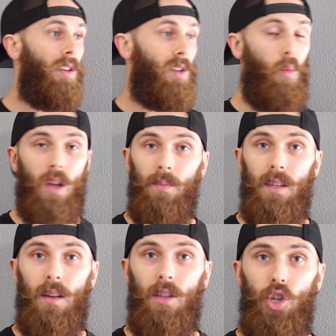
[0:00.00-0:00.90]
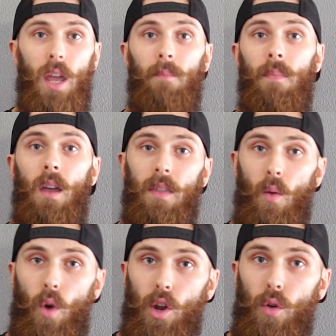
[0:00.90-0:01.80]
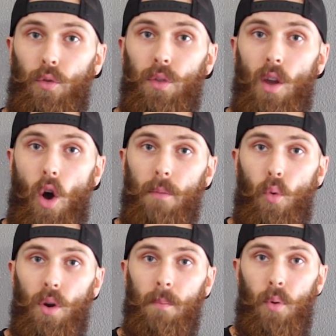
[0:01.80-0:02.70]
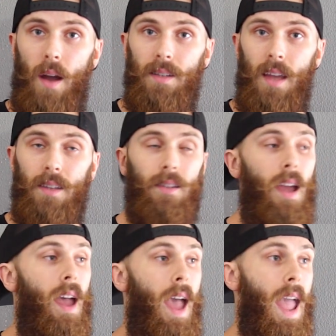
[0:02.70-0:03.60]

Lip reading: Someone comes into the gym, they want to go through the onboarding process,